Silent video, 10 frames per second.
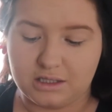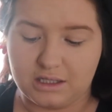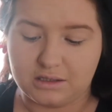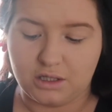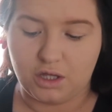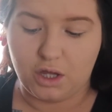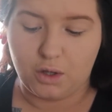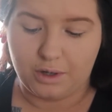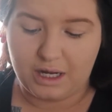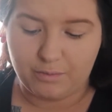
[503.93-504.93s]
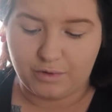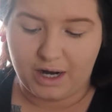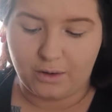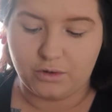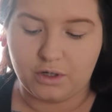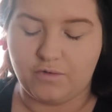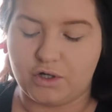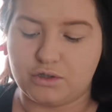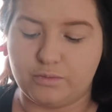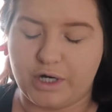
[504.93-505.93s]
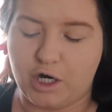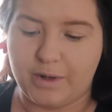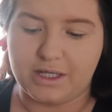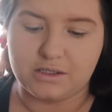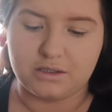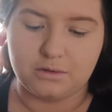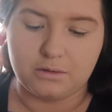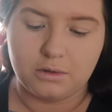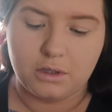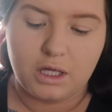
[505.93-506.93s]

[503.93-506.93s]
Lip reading: It's the Universal Brow Pencil.